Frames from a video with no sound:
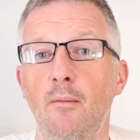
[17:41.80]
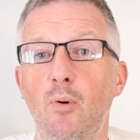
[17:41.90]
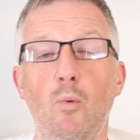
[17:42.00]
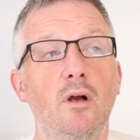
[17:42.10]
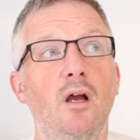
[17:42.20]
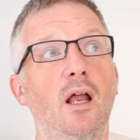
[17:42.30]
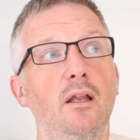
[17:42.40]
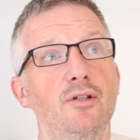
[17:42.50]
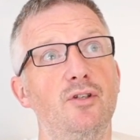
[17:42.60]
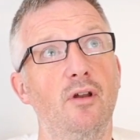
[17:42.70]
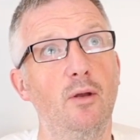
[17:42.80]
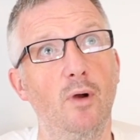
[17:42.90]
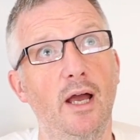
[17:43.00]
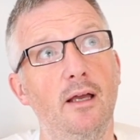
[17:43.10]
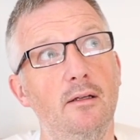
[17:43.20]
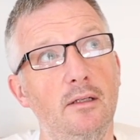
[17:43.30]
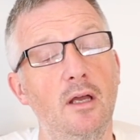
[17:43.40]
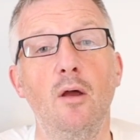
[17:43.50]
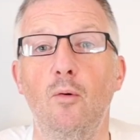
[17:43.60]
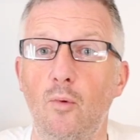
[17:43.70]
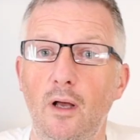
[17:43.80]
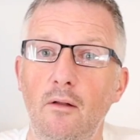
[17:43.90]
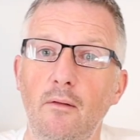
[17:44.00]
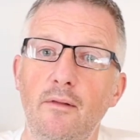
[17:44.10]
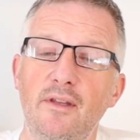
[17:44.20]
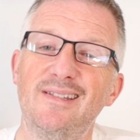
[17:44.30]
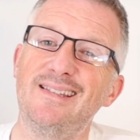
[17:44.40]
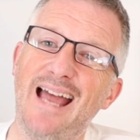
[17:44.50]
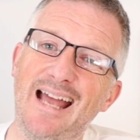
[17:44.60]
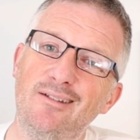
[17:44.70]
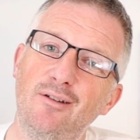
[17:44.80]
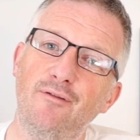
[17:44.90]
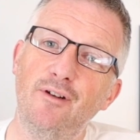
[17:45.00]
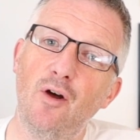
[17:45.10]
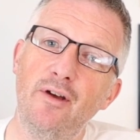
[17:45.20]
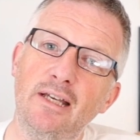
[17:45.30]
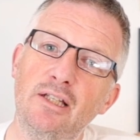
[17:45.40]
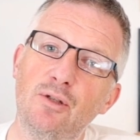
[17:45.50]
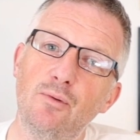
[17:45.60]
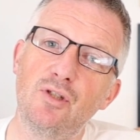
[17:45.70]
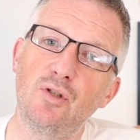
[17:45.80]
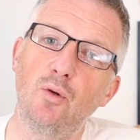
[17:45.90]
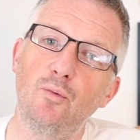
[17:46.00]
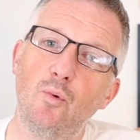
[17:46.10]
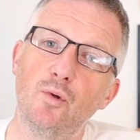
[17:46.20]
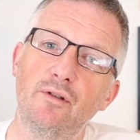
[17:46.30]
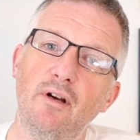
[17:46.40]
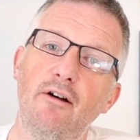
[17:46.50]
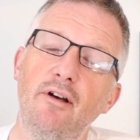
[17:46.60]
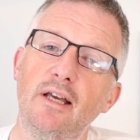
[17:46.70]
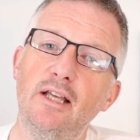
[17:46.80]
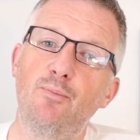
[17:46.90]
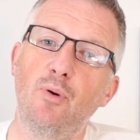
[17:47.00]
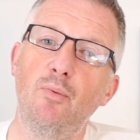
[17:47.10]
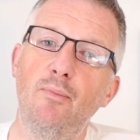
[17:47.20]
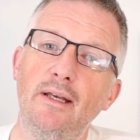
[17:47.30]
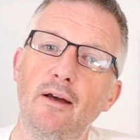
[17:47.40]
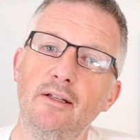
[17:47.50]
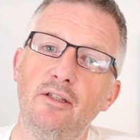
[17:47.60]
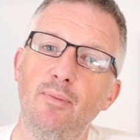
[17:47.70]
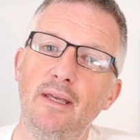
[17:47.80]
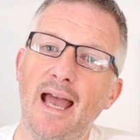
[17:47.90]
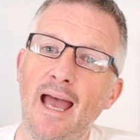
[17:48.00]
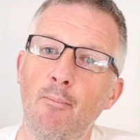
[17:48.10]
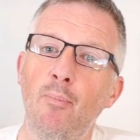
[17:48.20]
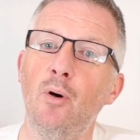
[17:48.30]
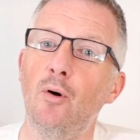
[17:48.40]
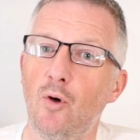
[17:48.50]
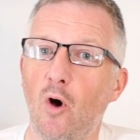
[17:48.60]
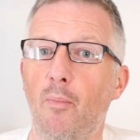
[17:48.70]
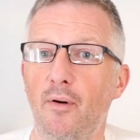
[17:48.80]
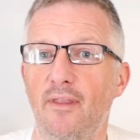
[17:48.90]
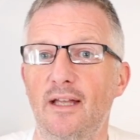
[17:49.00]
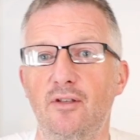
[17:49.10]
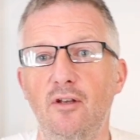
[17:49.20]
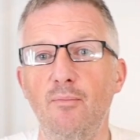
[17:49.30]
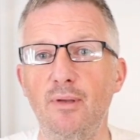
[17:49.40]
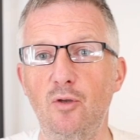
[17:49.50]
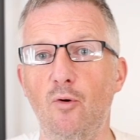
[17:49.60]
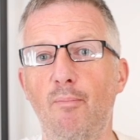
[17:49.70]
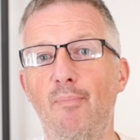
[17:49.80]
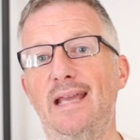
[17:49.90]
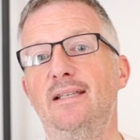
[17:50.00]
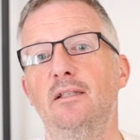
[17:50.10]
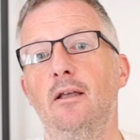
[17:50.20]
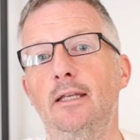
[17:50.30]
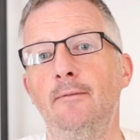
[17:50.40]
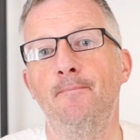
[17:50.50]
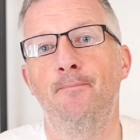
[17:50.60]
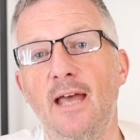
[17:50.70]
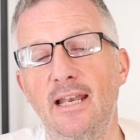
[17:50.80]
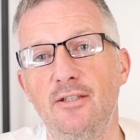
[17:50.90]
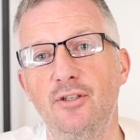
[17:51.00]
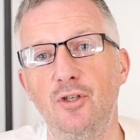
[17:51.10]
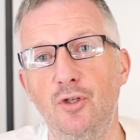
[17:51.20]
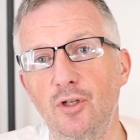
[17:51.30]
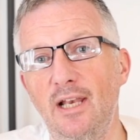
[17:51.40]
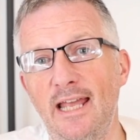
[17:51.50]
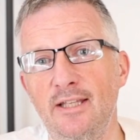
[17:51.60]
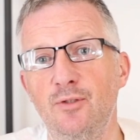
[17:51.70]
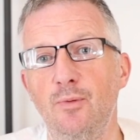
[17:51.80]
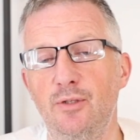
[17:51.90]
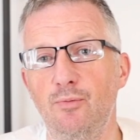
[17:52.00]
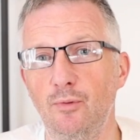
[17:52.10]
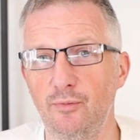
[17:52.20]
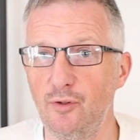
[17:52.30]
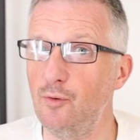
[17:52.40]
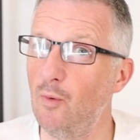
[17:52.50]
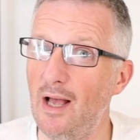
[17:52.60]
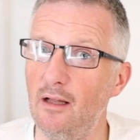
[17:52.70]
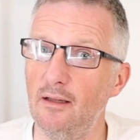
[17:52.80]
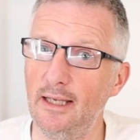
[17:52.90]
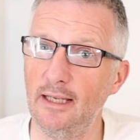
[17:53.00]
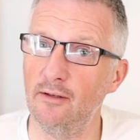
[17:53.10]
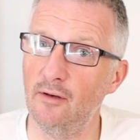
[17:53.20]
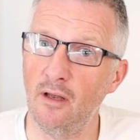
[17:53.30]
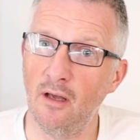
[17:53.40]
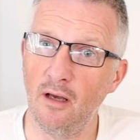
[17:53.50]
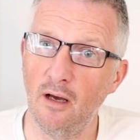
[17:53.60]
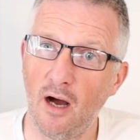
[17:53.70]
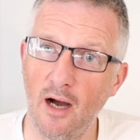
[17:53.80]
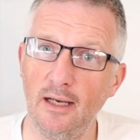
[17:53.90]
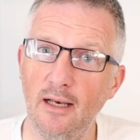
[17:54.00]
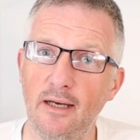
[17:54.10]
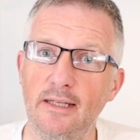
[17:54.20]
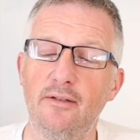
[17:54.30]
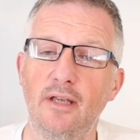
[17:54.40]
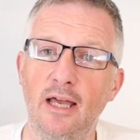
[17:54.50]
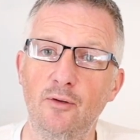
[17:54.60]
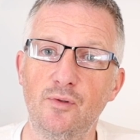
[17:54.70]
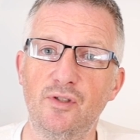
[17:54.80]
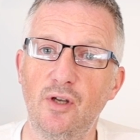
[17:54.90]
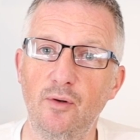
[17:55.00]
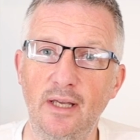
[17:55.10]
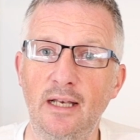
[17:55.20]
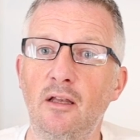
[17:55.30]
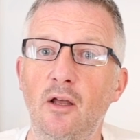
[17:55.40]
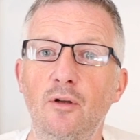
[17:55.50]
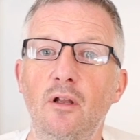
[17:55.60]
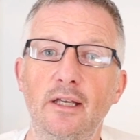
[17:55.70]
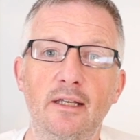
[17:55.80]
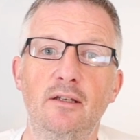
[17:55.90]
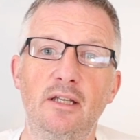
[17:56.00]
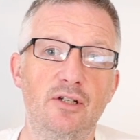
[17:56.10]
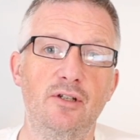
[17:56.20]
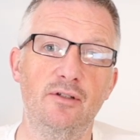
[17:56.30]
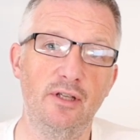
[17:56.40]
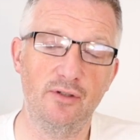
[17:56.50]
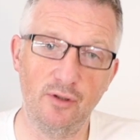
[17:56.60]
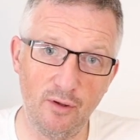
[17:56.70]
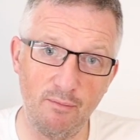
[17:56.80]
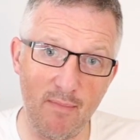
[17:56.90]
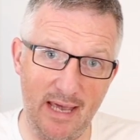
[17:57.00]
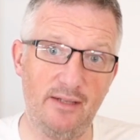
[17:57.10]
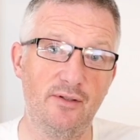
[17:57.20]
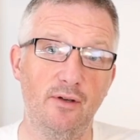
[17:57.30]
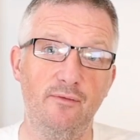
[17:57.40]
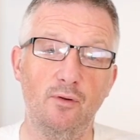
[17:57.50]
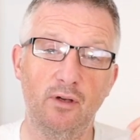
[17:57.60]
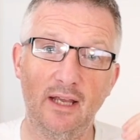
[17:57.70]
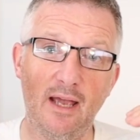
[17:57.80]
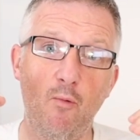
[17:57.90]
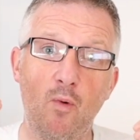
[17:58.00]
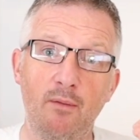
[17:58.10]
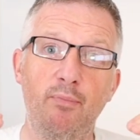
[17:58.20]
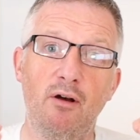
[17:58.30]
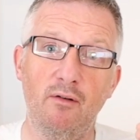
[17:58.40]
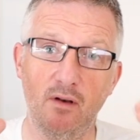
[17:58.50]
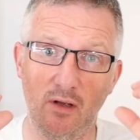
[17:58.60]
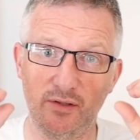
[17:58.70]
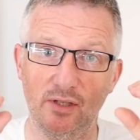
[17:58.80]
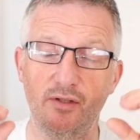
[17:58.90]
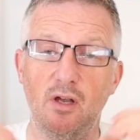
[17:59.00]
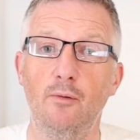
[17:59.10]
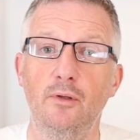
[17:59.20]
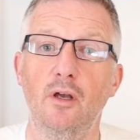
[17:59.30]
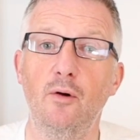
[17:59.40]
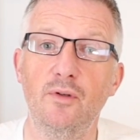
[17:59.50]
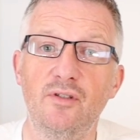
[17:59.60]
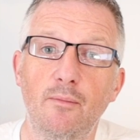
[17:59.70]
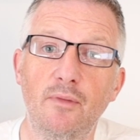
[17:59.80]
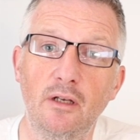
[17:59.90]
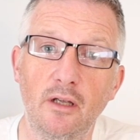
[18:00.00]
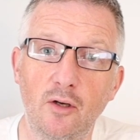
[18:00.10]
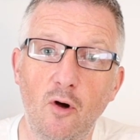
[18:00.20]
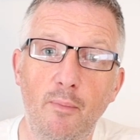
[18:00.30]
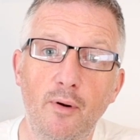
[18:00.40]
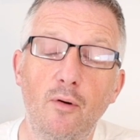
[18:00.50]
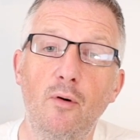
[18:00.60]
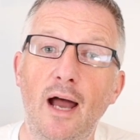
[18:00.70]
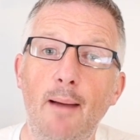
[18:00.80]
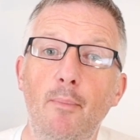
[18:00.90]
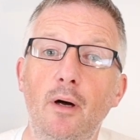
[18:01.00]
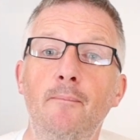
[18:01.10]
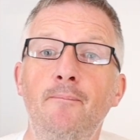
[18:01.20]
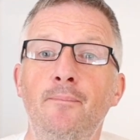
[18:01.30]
But what colour should I wear? Well, the standard for going into a saltwater area is probably going to be amber or copper. That's going to be your baseline. That is a good lens which will do well in high light and also in low light conditions. It's a good mix. So if you're going to get one pair of glasses, I would go with something like copper or amber.